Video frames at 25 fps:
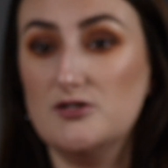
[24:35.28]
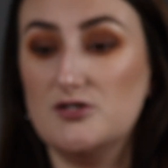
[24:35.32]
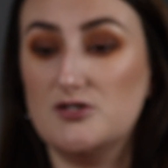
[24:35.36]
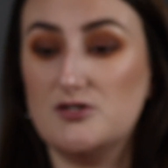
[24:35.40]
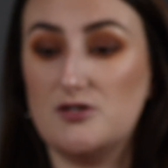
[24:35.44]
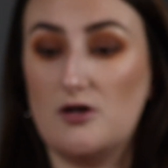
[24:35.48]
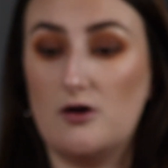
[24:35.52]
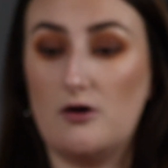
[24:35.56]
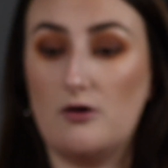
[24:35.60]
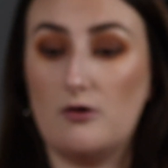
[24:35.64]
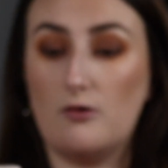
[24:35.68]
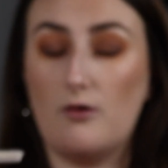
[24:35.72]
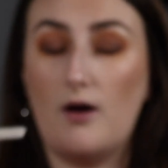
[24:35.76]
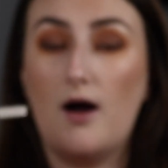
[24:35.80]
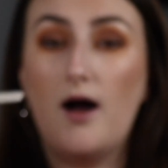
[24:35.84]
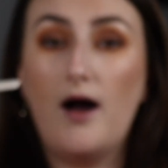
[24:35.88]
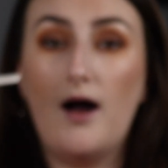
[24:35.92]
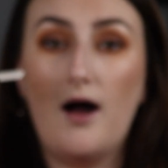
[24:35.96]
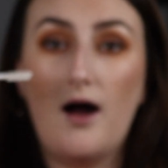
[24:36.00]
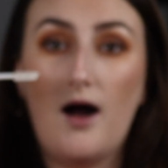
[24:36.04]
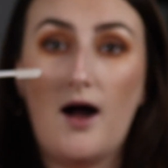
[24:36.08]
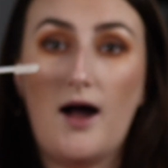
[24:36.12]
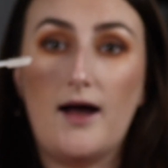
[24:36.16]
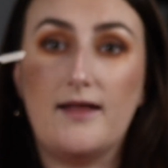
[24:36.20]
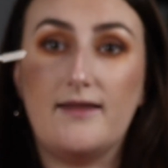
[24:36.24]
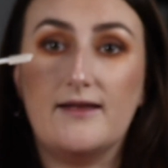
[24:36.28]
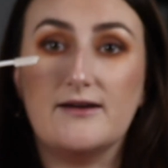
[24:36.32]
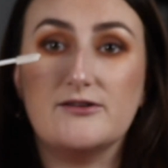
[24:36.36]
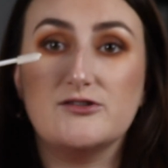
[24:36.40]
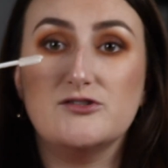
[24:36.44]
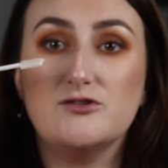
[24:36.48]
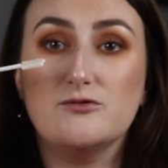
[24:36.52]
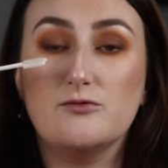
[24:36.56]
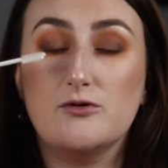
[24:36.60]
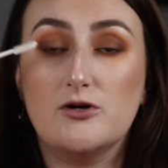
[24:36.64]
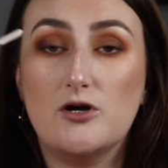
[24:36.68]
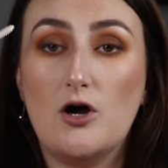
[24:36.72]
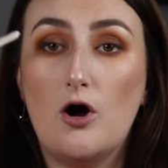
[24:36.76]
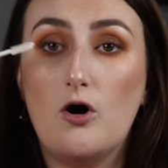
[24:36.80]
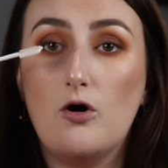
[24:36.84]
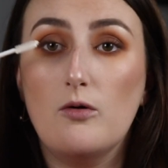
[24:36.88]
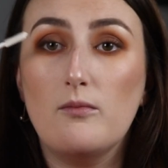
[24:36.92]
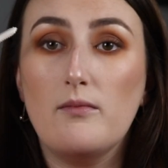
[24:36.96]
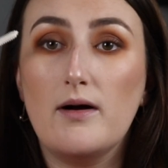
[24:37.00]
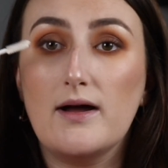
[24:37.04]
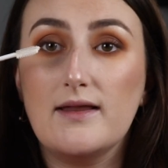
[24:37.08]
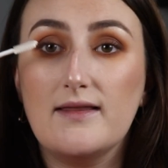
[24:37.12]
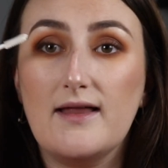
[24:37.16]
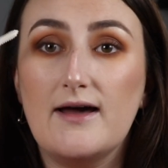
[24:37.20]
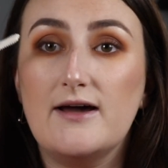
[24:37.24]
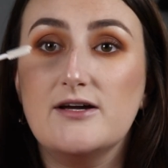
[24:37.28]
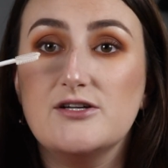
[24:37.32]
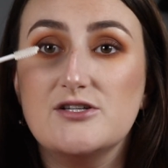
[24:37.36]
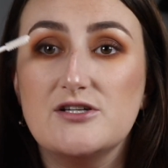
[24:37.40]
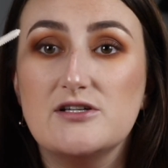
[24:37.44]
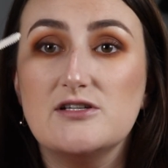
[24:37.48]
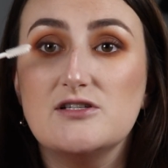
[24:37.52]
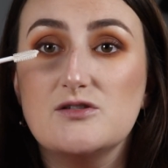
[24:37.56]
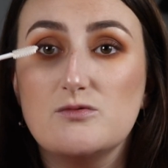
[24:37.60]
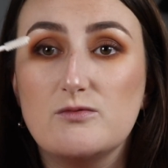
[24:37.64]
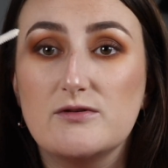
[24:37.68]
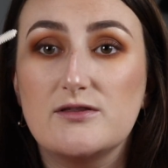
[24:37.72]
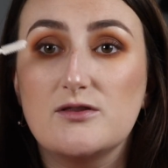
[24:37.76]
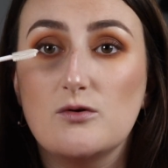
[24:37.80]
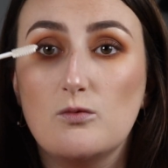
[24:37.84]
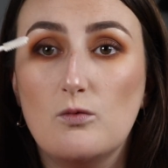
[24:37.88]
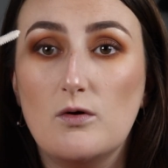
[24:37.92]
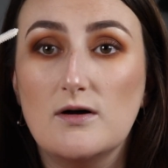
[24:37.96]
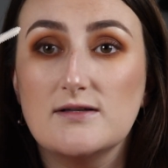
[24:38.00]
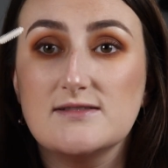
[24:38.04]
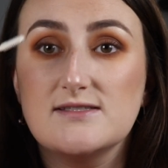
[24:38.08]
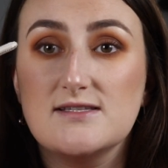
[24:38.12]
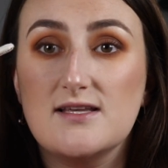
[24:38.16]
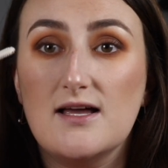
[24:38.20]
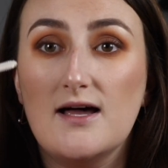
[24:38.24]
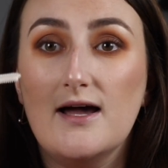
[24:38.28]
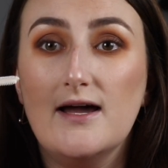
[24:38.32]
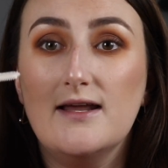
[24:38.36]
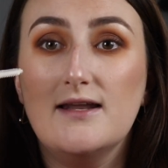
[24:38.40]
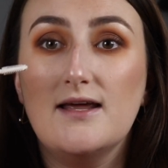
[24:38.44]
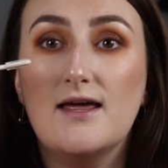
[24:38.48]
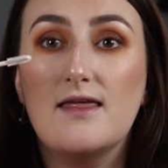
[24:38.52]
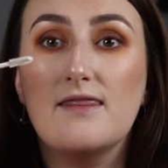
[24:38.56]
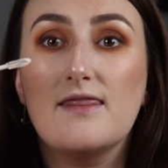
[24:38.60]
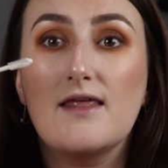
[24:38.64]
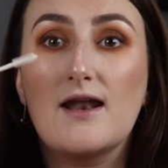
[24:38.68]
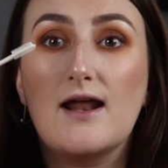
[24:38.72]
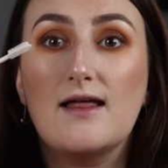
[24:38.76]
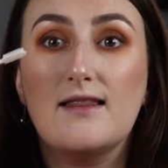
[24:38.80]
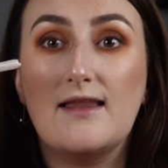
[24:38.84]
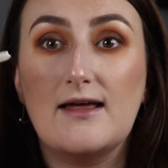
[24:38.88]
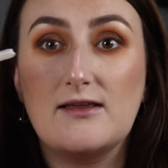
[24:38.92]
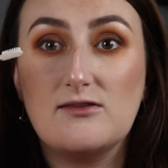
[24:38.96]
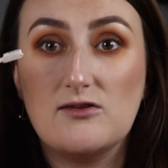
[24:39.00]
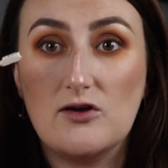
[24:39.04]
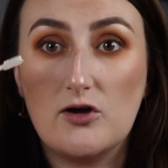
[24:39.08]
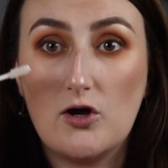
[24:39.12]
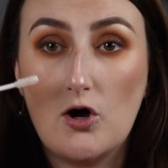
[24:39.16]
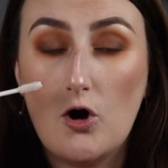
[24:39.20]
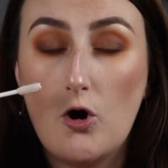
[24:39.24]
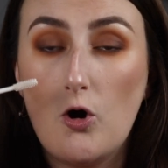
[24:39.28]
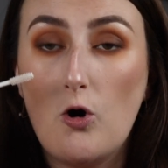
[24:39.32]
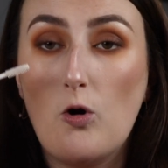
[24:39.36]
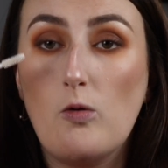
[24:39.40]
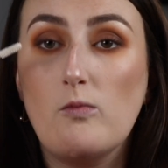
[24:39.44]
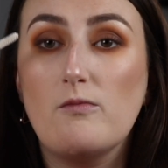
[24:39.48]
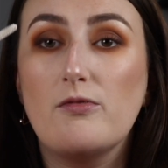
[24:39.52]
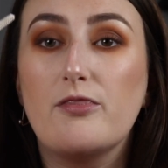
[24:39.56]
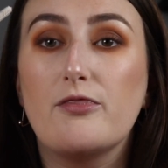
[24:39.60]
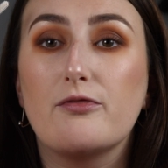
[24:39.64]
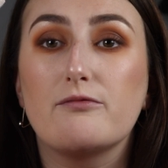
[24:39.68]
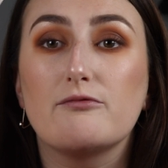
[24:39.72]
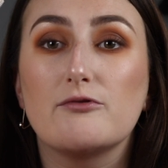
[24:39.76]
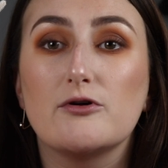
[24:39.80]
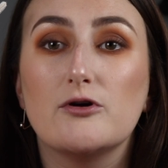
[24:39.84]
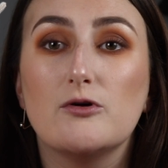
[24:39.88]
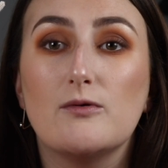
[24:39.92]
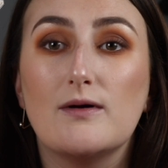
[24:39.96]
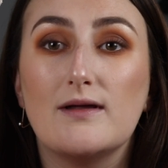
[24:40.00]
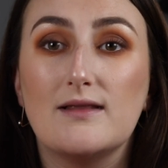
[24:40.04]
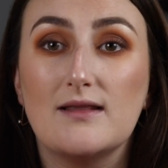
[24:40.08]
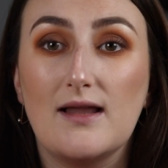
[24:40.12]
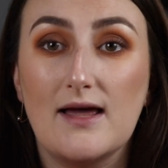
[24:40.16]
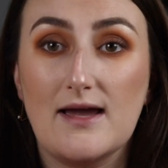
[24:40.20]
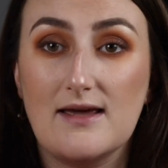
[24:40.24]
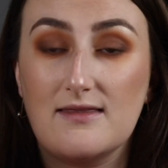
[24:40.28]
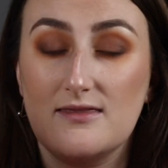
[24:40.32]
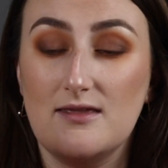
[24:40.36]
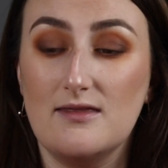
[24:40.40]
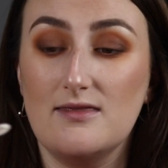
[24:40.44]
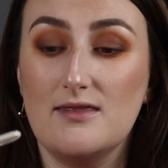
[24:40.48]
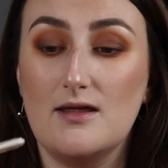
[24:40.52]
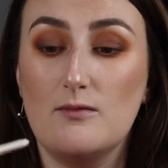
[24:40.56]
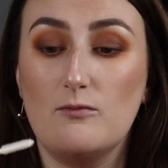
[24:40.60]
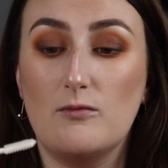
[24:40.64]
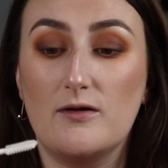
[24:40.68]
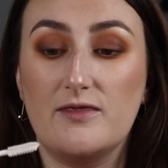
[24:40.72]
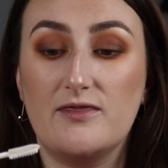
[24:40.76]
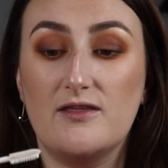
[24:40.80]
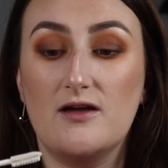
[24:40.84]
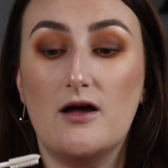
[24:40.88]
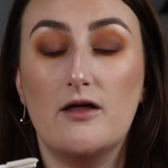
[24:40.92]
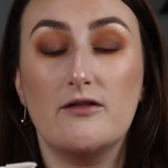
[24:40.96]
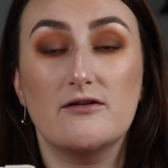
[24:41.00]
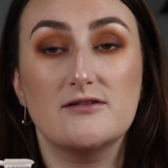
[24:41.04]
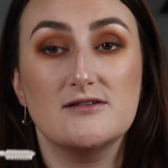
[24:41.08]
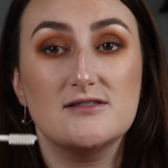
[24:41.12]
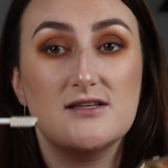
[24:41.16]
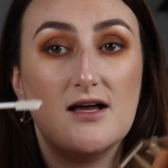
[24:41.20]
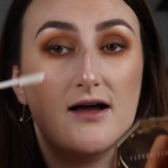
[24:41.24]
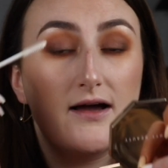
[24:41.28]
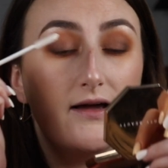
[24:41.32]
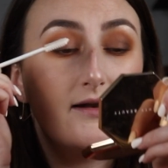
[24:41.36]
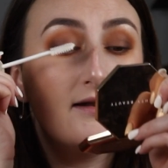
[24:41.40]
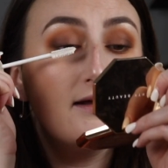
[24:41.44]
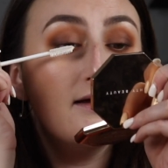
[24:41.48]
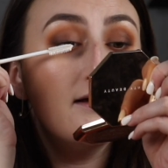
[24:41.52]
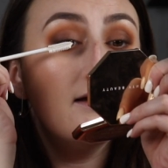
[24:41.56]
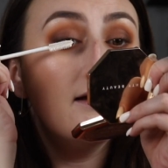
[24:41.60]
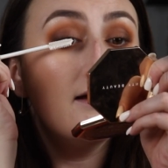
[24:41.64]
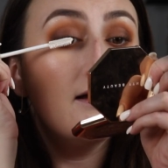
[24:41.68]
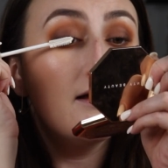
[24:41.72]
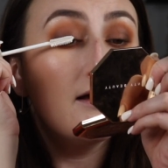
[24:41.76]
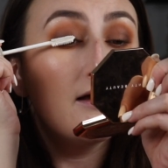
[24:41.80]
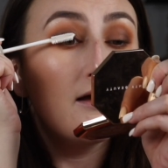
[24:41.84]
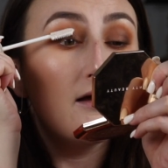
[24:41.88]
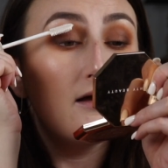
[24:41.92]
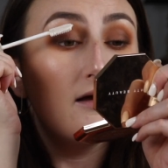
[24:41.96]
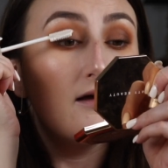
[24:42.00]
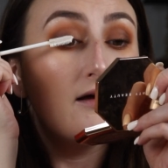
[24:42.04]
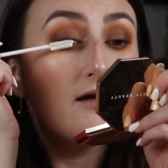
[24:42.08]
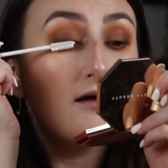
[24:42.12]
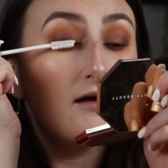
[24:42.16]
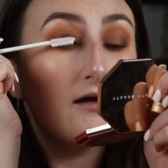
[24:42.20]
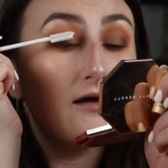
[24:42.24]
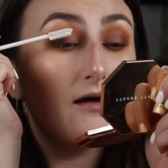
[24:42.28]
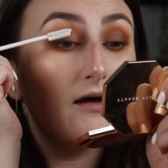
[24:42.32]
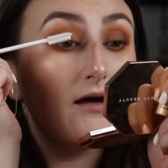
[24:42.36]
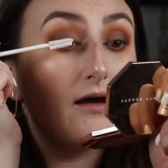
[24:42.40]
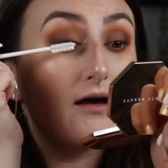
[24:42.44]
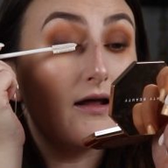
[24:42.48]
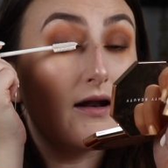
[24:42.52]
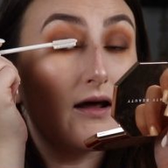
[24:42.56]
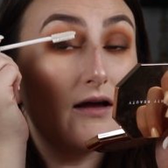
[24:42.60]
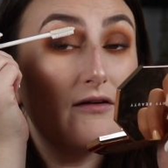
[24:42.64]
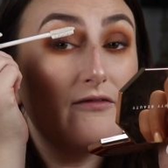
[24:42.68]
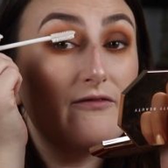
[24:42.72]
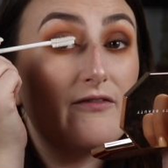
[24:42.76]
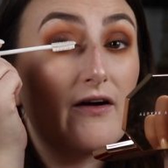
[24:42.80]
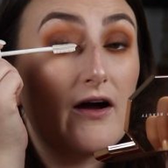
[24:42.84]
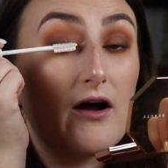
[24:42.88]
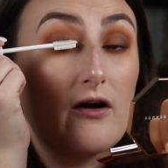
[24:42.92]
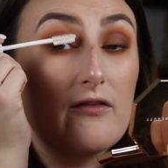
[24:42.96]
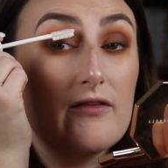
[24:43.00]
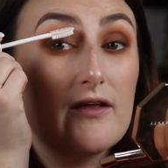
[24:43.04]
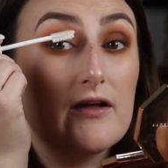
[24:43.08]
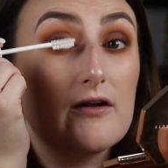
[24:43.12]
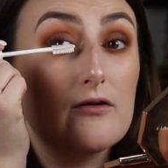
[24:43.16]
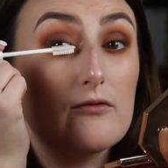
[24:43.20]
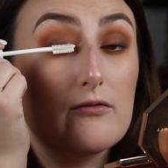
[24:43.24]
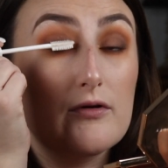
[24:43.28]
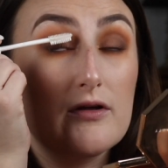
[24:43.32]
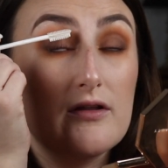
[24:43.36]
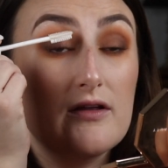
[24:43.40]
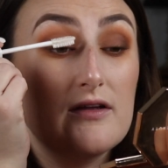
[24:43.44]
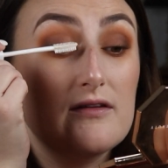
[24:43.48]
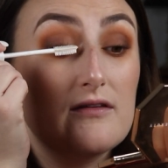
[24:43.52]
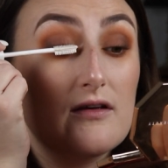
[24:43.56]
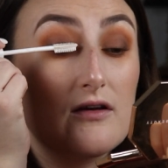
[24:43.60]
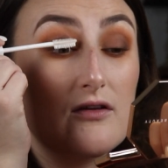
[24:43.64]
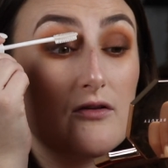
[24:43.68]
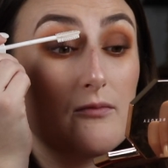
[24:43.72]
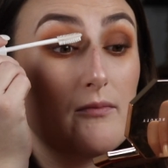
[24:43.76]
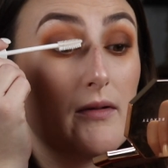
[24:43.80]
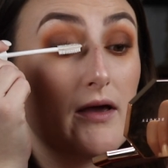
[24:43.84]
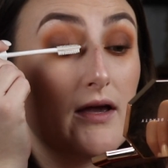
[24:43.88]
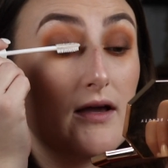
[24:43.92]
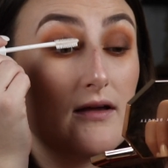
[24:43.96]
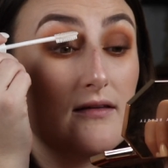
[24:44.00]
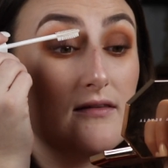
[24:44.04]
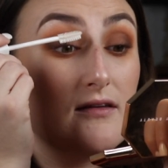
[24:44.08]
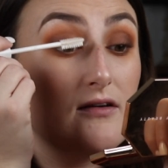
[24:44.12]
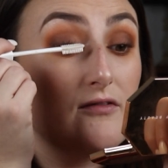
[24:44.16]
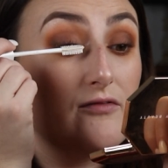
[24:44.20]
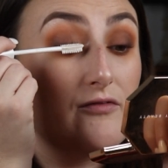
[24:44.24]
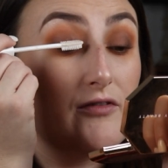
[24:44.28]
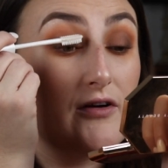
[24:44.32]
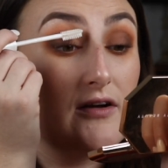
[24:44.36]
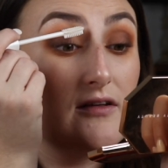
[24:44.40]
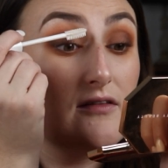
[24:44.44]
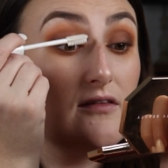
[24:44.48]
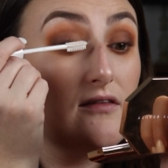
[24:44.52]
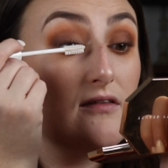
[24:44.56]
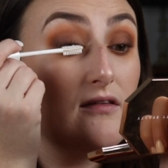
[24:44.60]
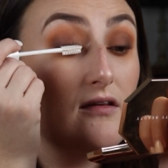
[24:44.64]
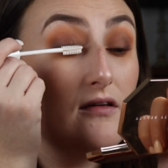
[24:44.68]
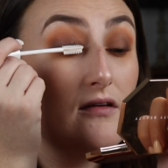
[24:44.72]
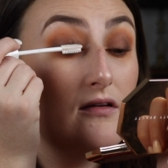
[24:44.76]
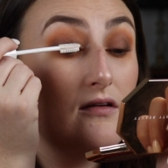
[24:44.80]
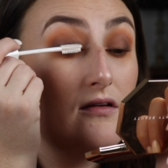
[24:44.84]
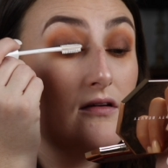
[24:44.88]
So I like to coat my lashes with the one side, and then I like to comb through and lengthen them with the other side. And I found that it really does make a difference.